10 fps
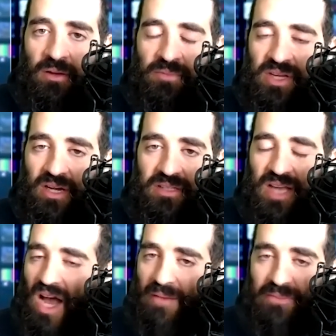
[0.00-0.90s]
because
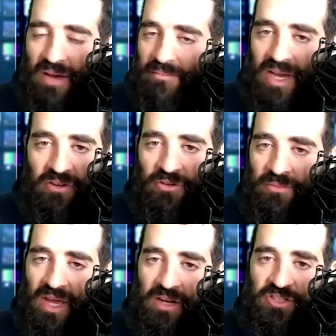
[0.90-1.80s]
I'm not
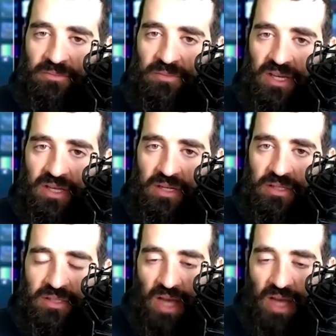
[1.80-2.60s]
micromanaging my kids.